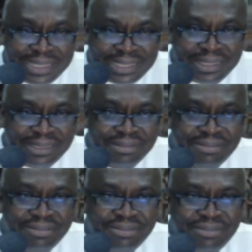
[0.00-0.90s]
it.
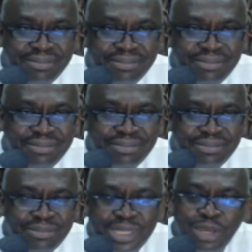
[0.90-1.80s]

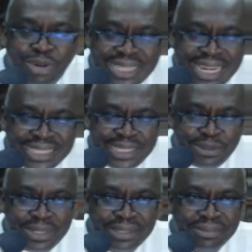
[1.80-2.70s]
But they got carried
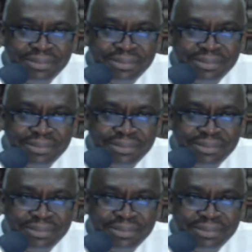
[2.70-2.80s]
away.